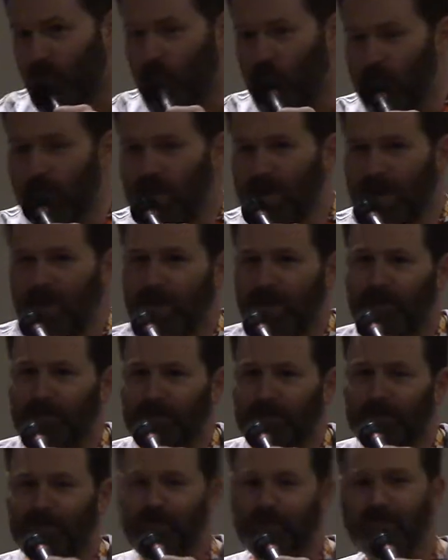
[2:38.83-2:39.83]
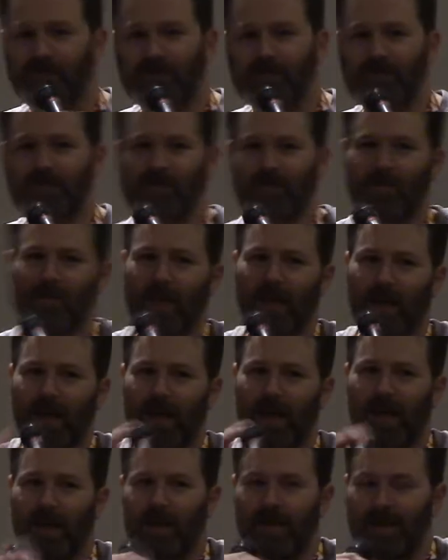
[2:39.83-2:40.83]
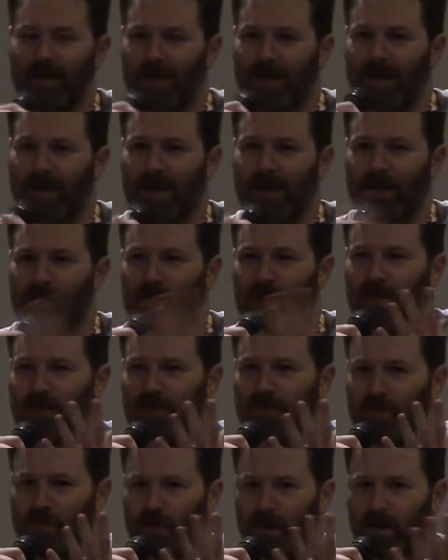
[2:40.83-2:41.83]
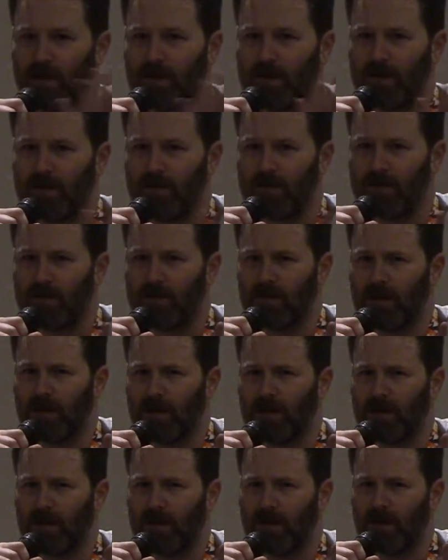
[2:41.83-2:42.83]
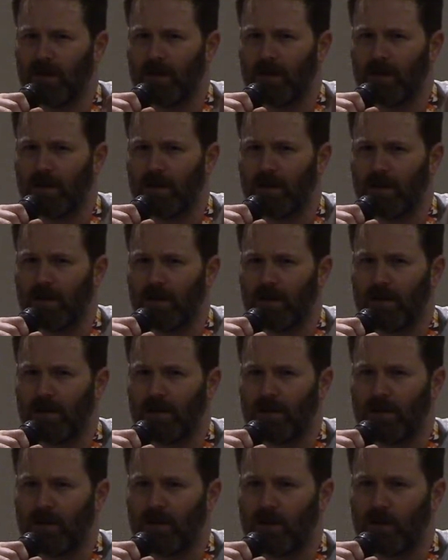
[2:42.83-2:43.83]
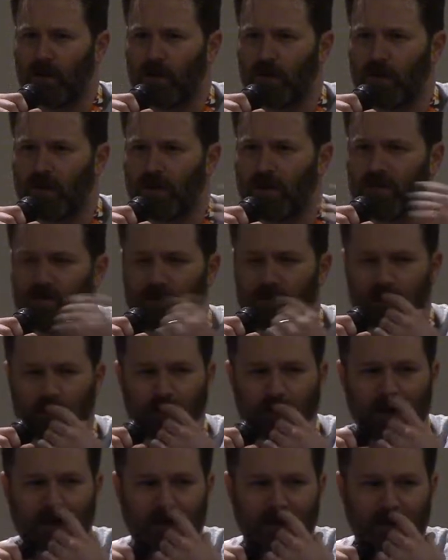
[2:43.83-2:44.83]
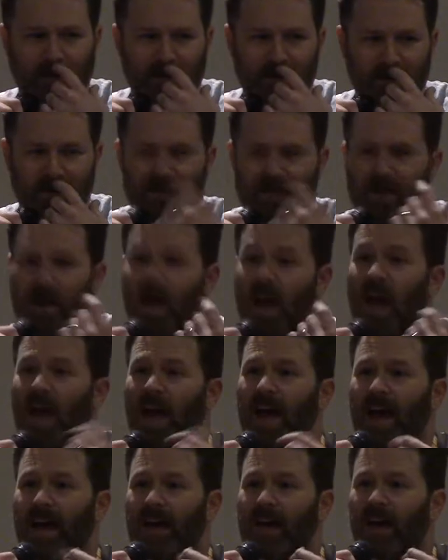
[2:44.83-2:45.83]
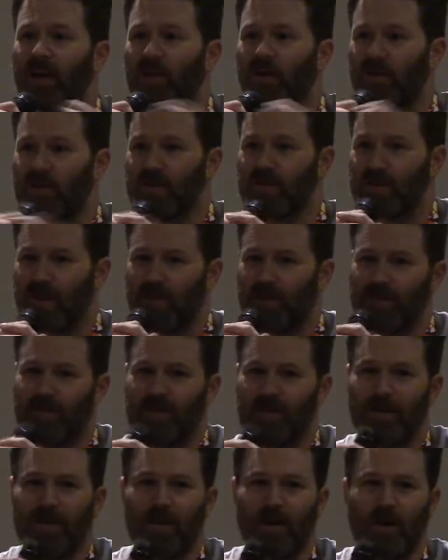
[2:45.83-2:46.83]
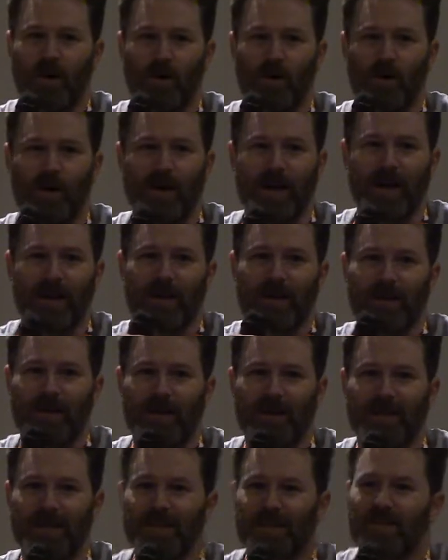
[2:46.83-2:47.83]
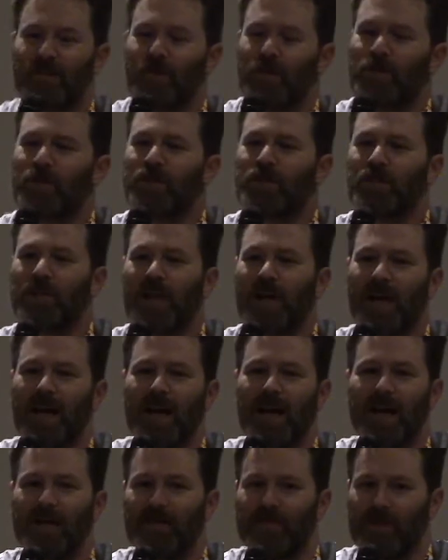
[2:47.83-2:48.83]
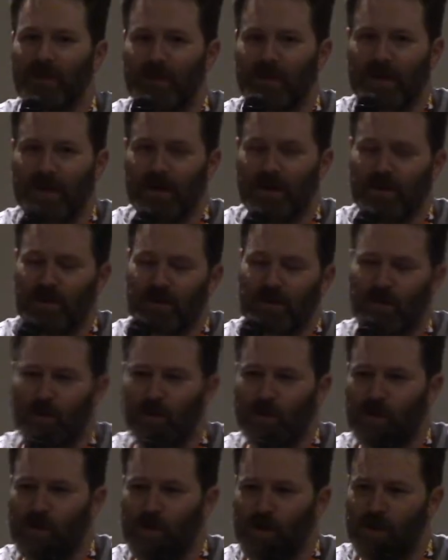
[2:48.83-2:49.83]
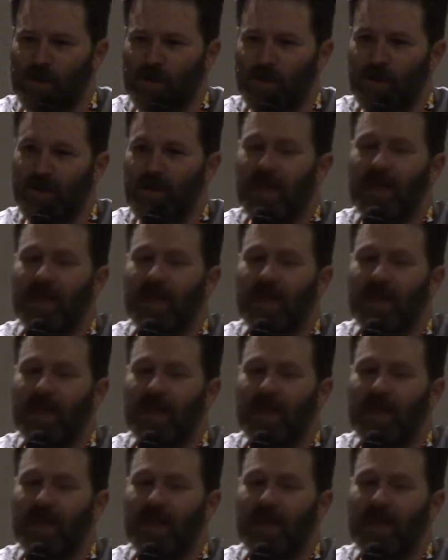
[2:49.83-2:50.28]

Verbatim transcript: One Piece, and uh, Kimblee Full Metal, and uh, Yuki and Fruits Baskets and other stuff. Okay, thanks. So there's a lot of other characters, I won't go into